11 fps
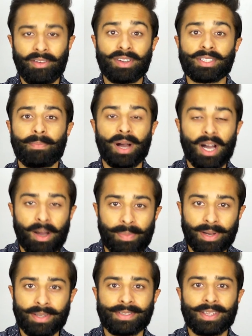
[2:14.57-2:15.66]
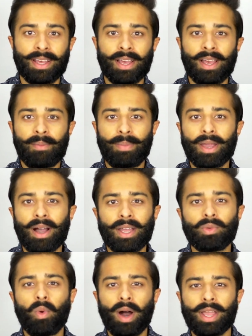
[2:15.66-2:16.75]
There is a purpose
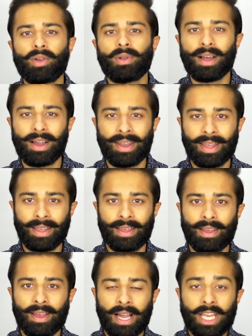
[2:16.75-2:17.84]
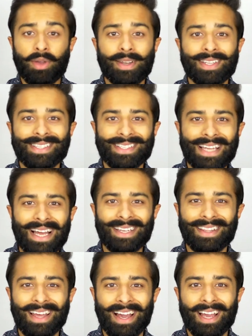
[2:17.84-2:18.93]
behind why you're learning. And you understand
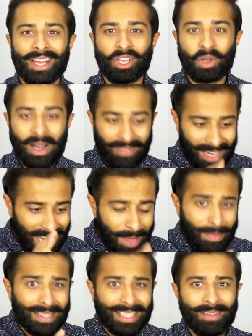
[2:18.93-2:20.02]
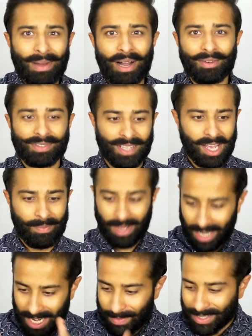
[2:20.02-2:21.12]
that you have a limited amount of time, a
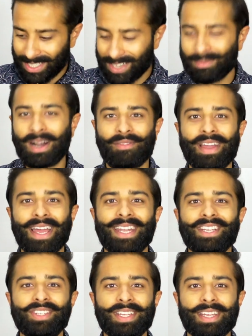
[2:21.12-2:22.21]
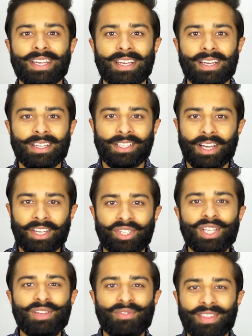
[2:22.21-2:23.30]
limited amount of energy to
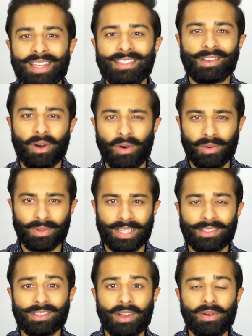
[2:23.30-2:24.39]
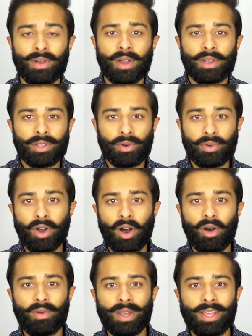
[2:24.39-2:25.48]
achieve these goals. And so you're not
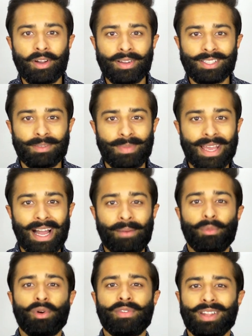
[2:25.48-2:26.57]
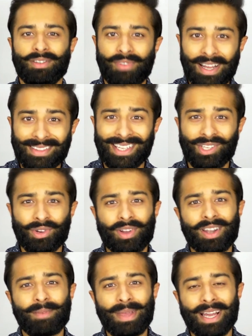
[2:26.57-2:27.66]
only going to be at more of an advantage, you're
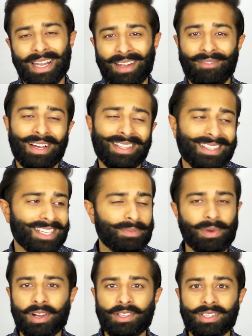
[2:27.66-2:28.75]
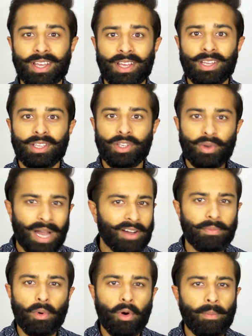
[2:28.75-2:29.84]
going to be at an advantage because you have
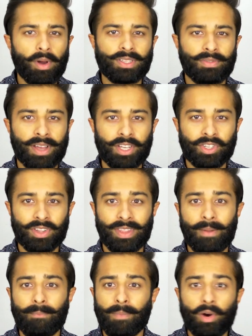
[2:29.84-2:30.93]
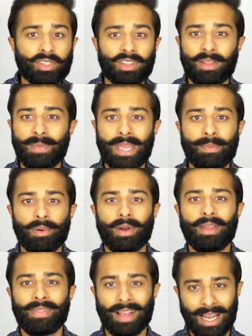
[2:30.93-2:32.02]
more motivation than most of the people
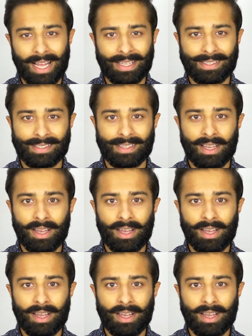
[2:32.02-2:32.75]
in the class.